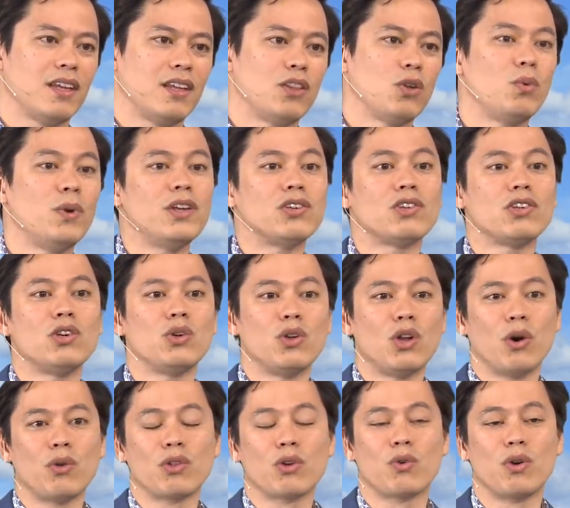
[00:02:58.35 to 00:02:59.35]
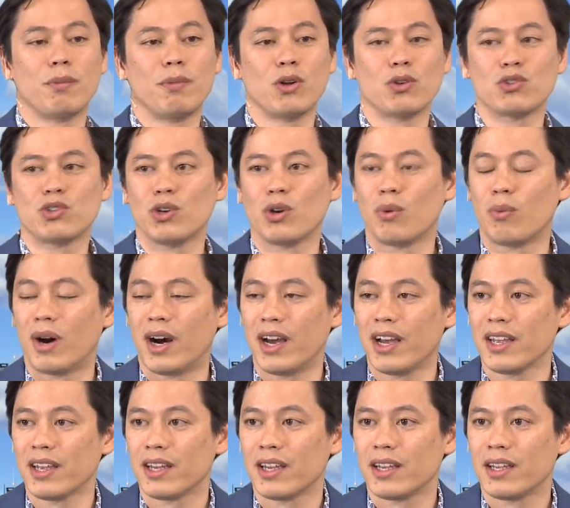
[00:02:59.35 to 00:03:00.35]
The reason you know the criminals, you know
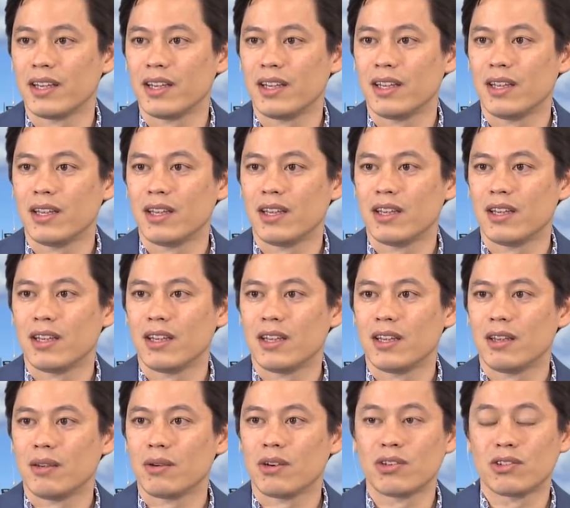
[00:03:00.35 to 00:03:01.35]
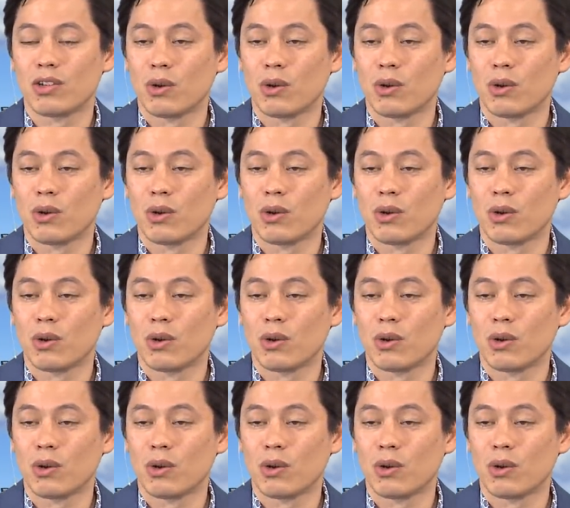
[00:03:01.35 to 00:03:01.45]
why? Because